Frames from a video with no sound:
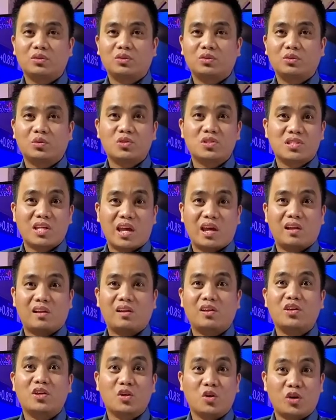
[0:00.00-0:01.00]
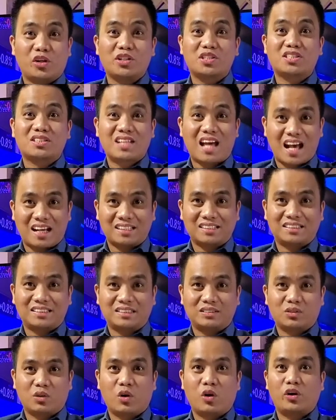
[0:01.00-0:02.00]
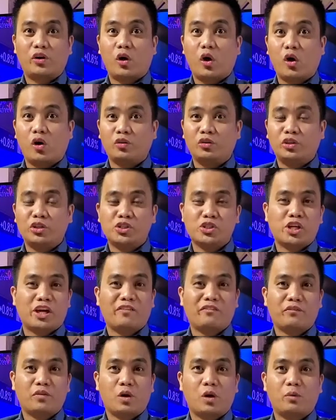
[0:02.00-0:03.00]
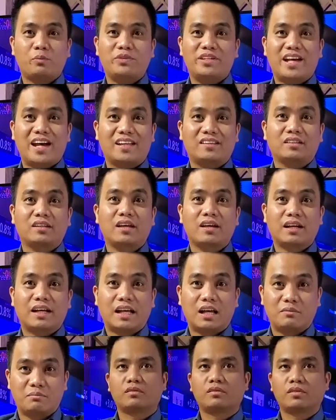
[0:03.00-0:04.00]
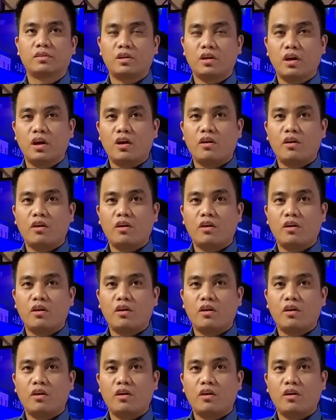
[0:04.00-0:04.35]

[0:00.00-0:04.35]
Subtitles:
to sell your stocks or ownership of that company.